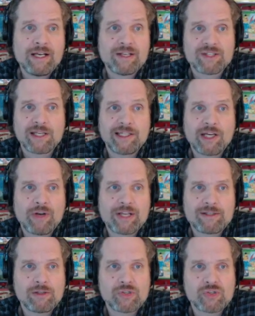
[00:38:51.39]
suddenly a
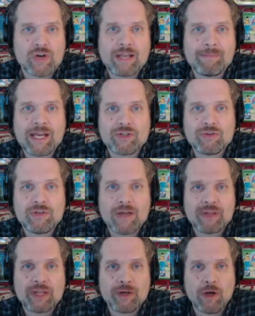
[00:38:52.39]
Resolute Strike might do
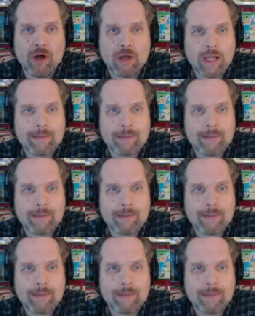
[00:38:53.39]
nothing at all.